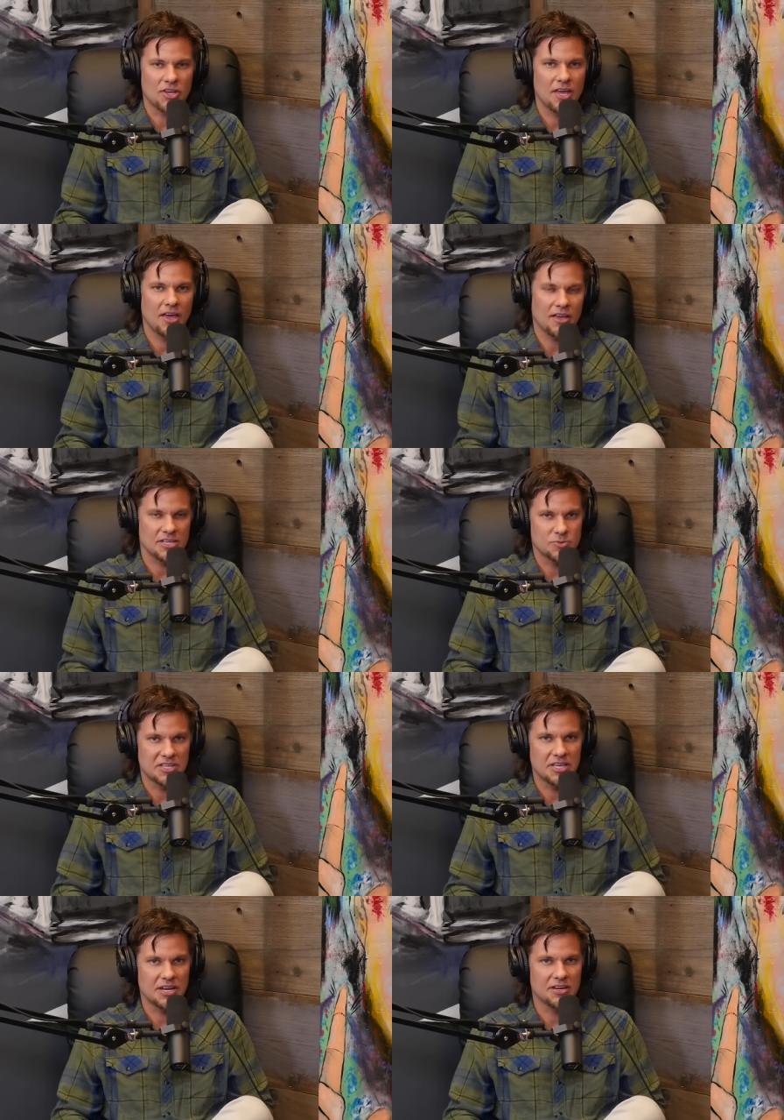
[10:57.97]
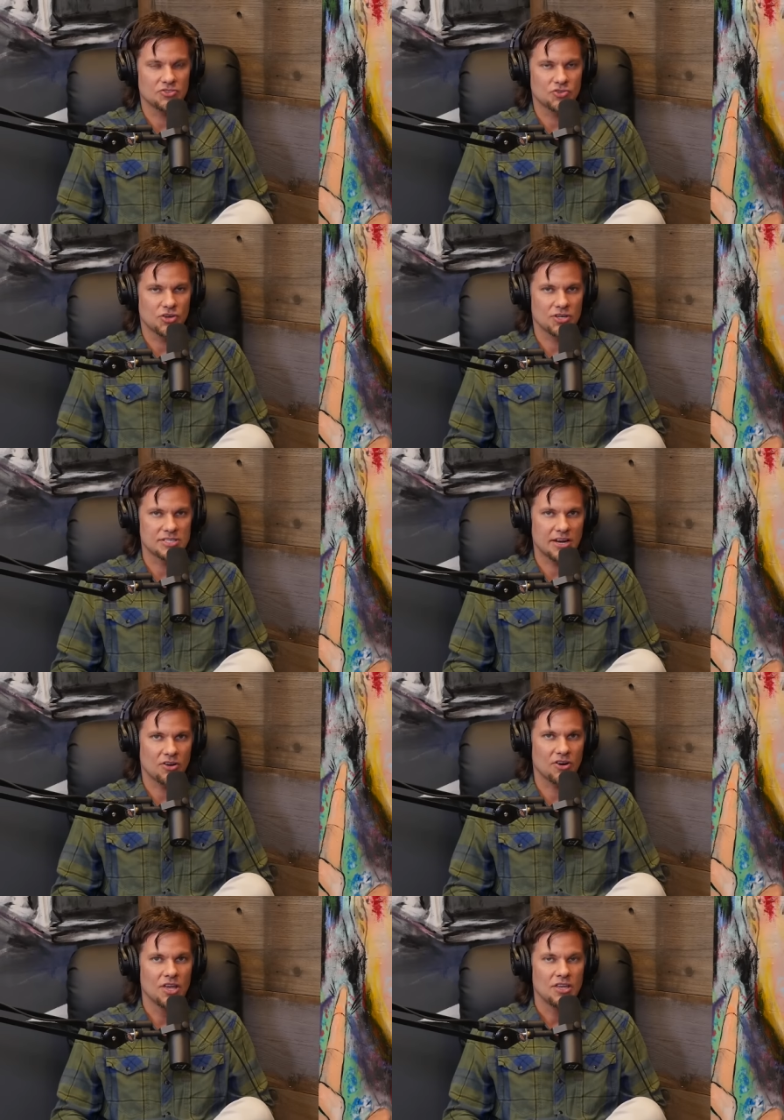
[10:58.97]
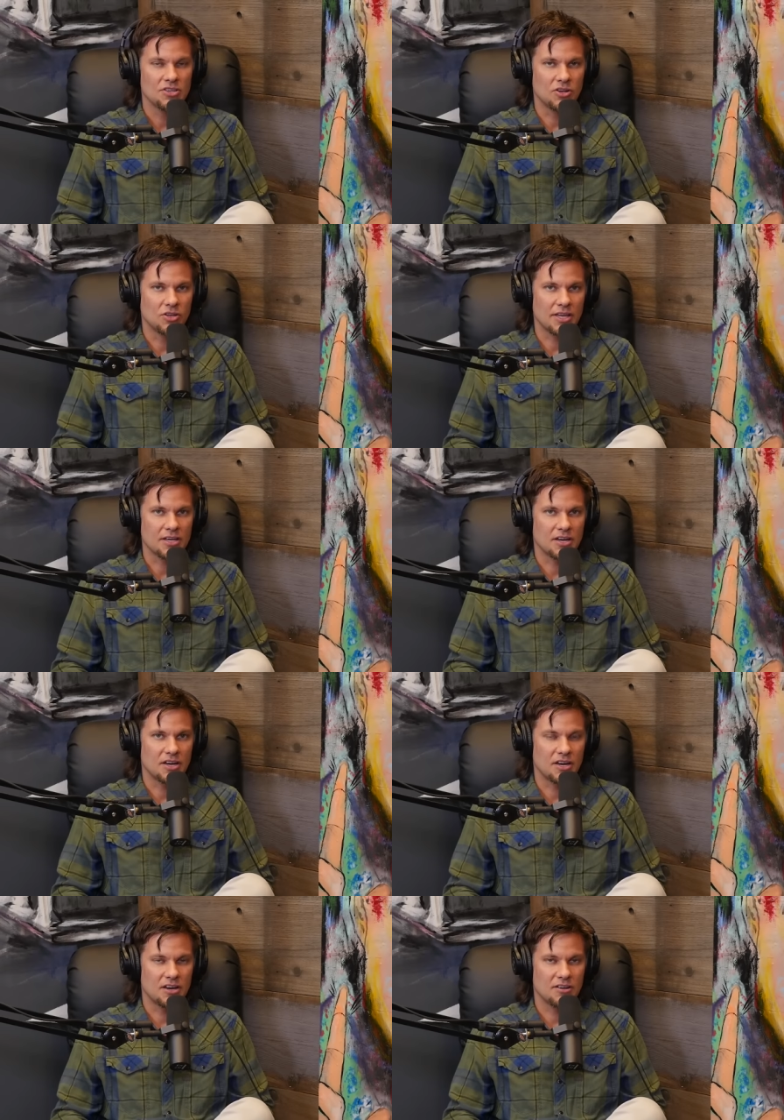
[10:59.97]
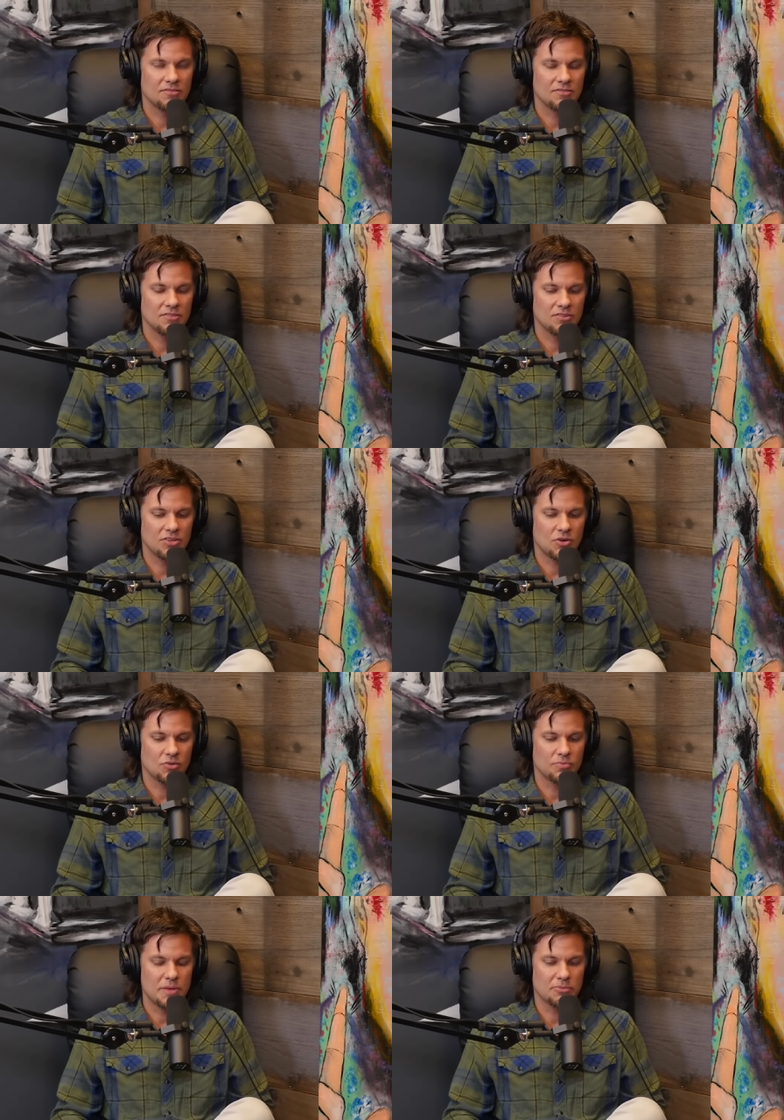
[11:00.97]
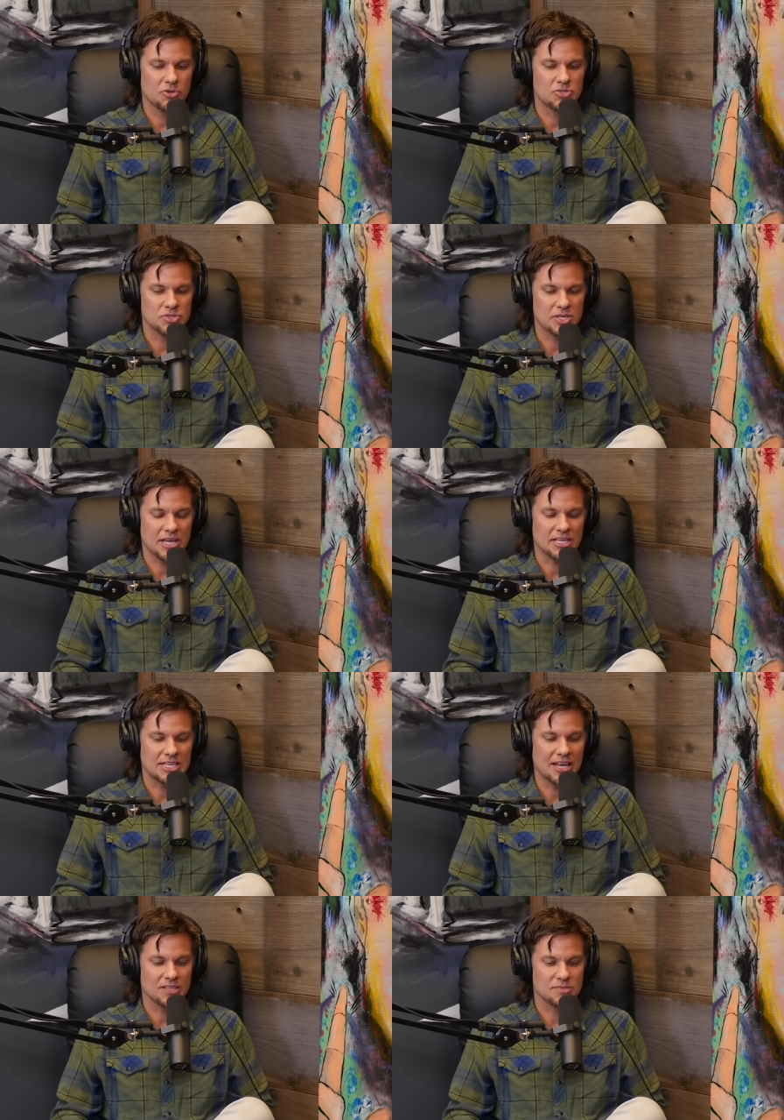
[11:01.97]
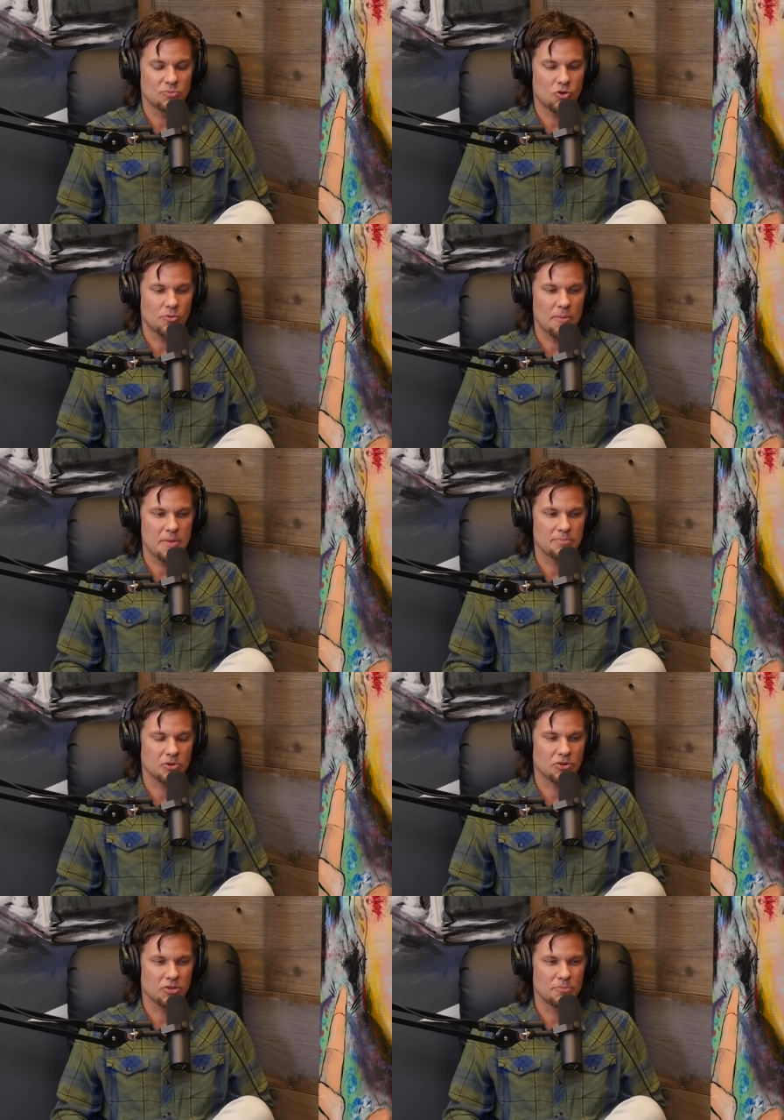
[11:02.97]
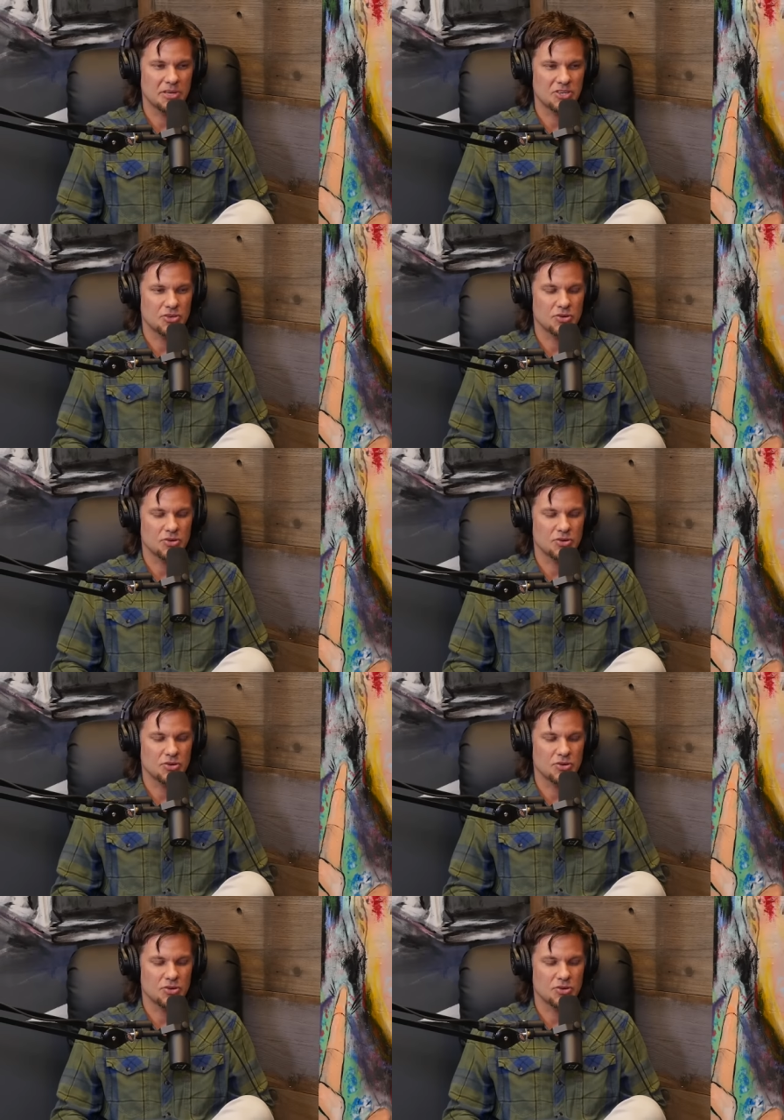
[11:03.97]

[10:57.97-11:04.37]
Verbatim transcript: archaic as we get into drugs that are, you know, like, you know, people are using psychedelics more, where people are a little bit